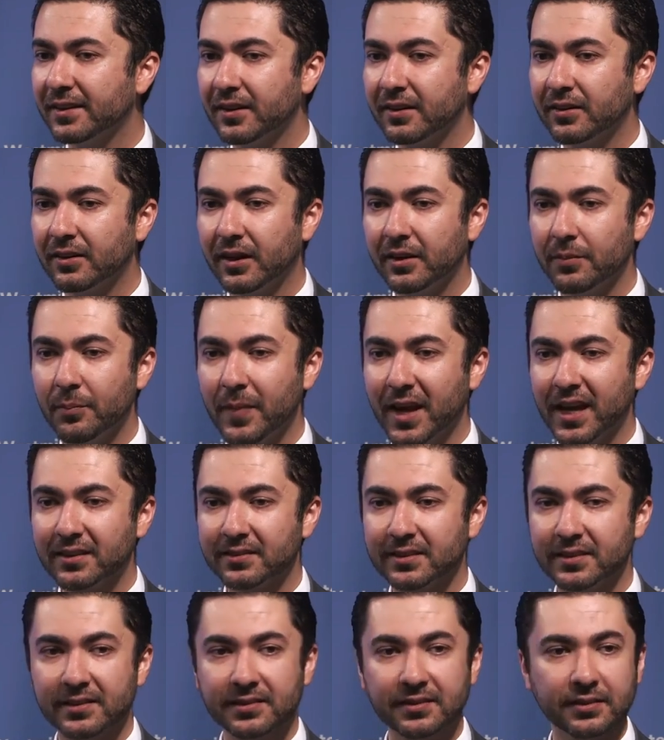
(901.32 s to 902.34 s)
that Iran
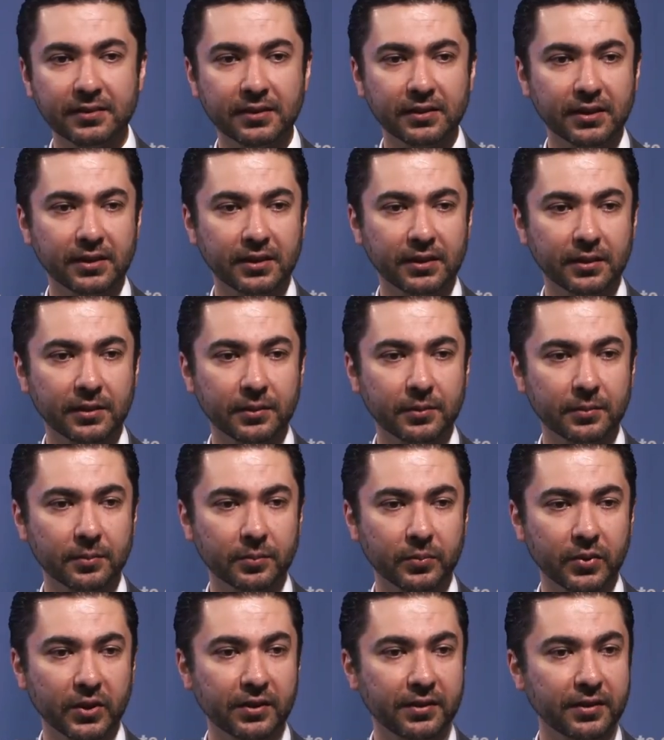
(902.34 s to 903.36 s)
makes its
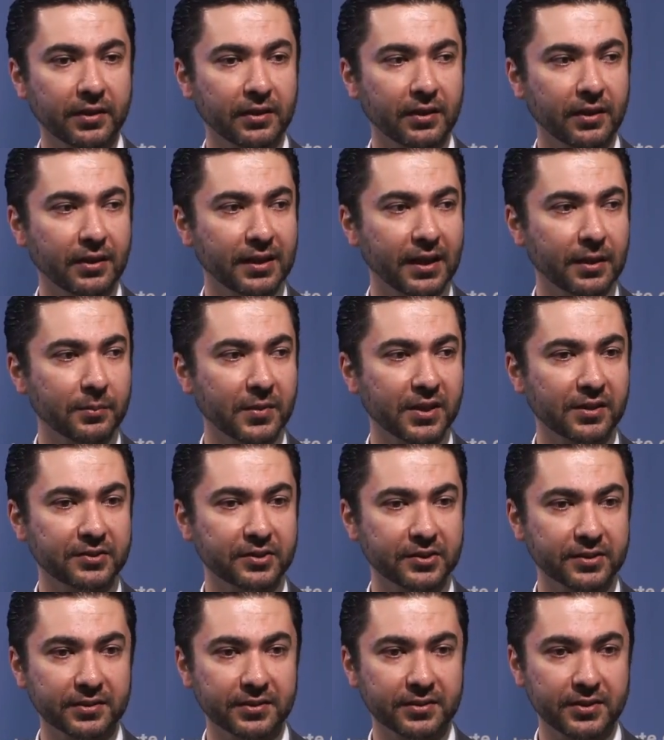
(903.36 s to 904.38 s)
political and
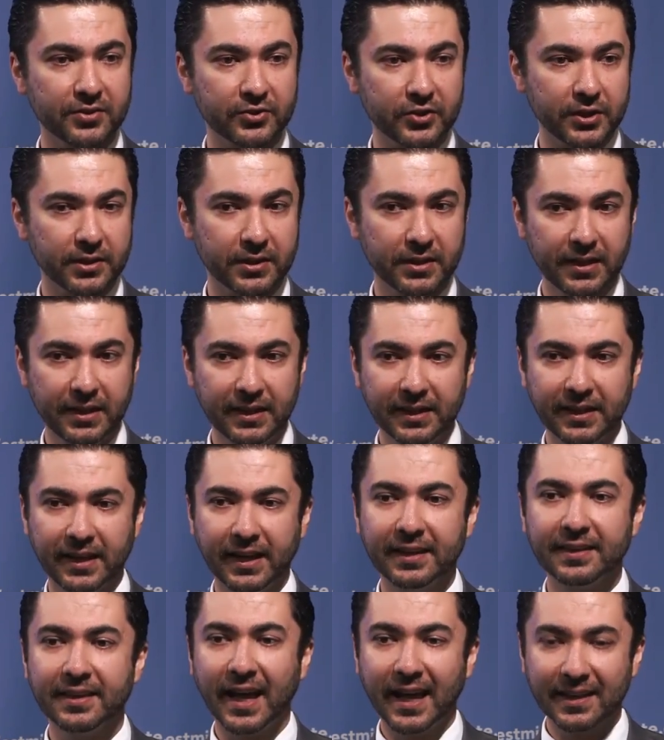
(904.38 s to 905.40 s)
military decision.
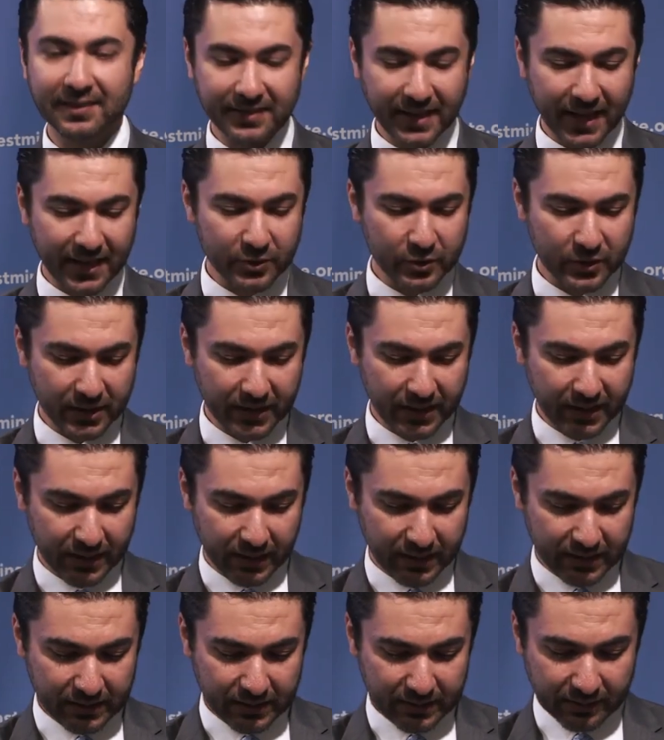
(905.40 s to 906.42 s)
And that's
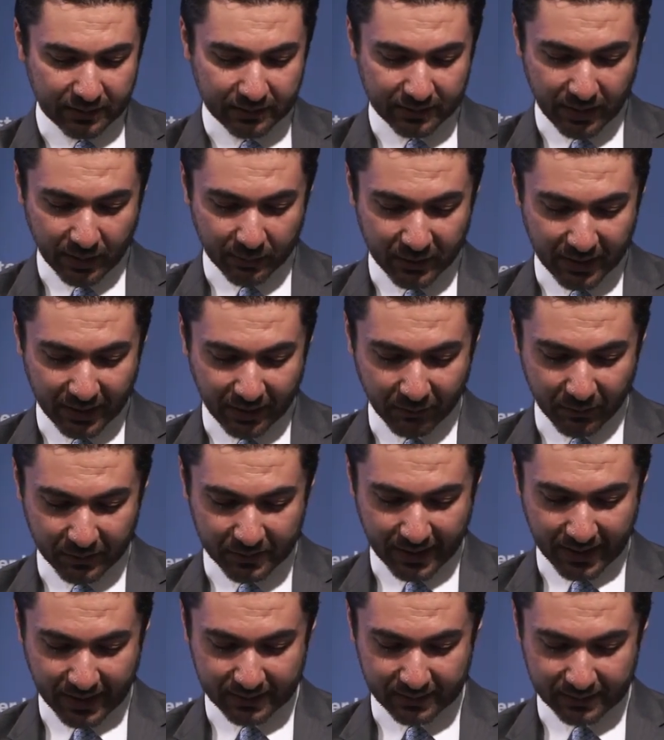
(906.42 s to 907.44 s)
actually something
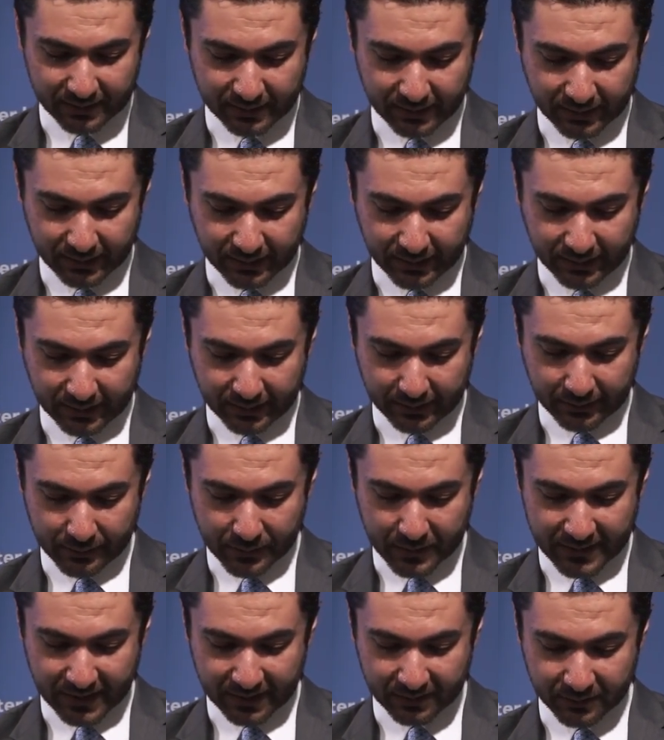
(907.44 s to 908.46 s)
that
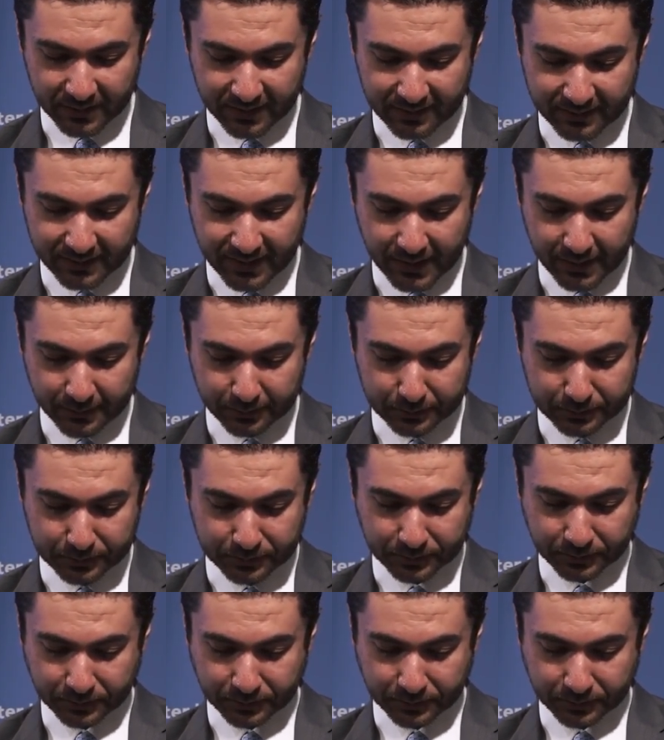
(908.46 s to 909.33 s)
that we see.